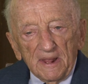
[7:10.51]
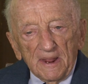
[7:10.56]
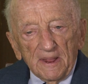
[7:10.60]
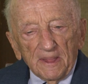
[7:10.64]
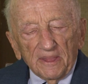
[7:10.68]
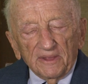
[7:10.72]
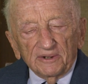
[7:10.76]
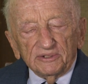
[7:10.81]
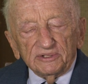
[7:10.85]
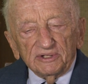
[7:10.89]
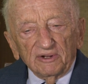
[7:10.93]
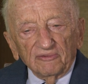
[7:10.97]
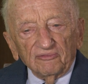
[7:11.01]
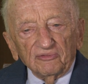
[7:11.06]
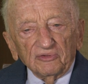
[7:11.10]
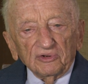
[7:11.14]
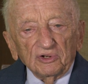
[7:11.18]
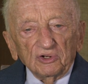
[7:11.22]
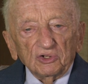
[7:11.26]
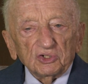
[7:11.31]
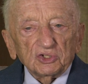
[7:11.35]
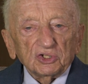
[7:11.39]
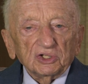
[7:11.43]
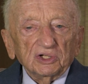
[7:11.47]
The
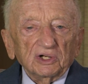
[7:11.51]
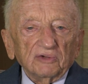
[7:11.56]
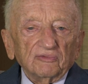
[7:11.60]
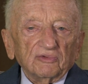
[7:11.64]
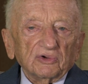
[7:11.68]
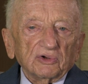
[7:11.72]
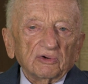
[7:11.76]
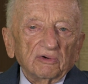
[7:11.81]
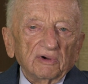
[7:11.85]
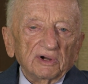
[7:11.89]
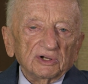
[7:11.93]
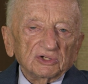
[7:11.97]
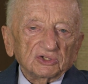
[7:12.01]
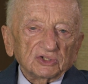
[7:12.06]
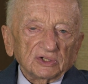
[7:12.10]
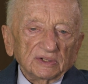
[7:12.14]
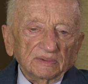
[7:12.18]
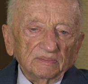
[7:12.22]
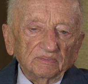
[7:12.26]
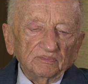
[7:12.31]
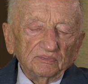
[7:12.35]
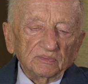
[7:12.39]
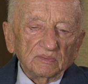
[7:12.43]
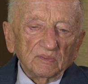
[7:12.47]
definition of
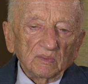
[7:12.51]
aggression